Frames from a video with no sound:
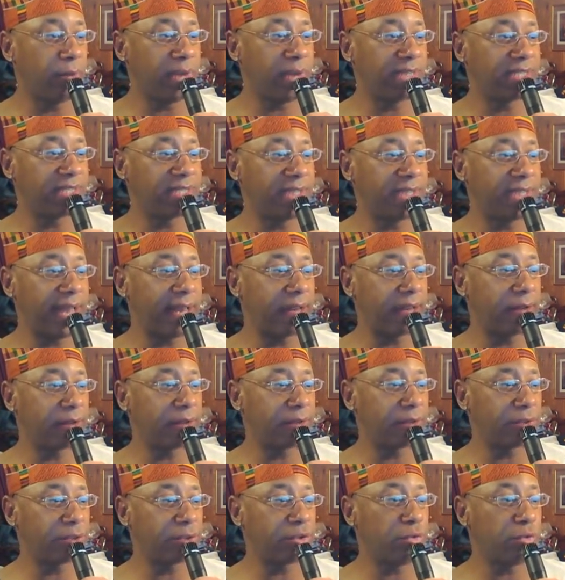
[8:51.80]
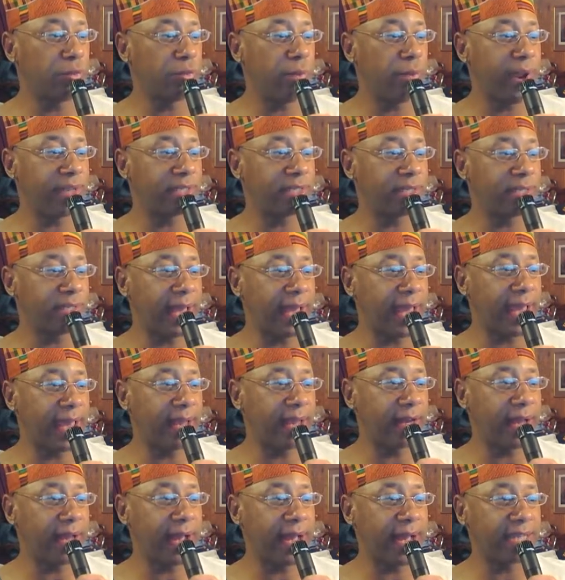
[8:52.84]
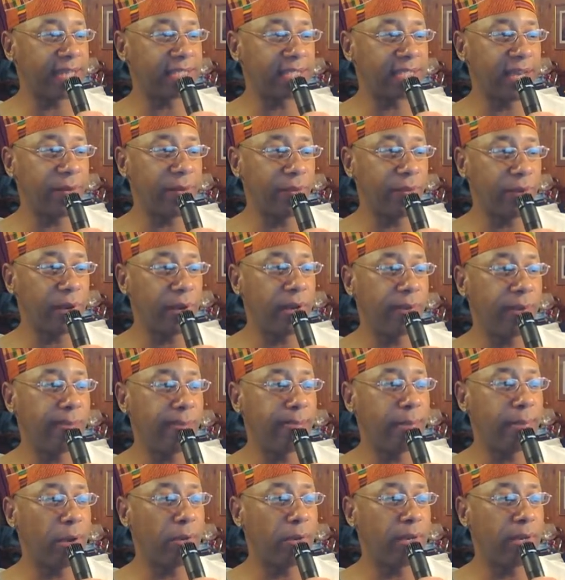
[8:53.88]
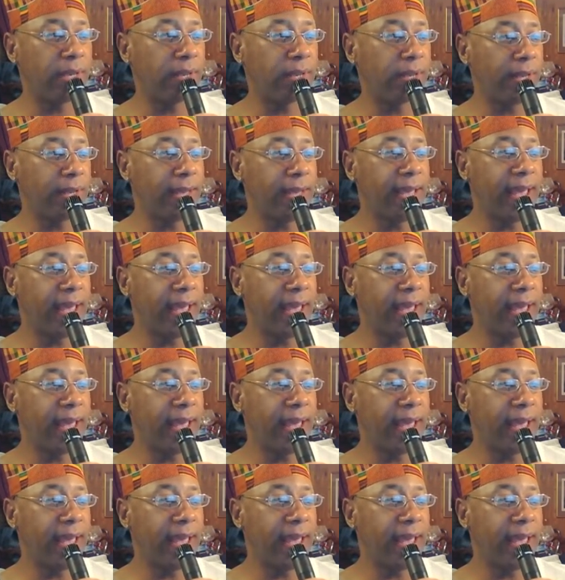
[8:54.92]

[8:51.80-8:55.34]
West Chadic, two branches: A, the Hasse Rum, Boli,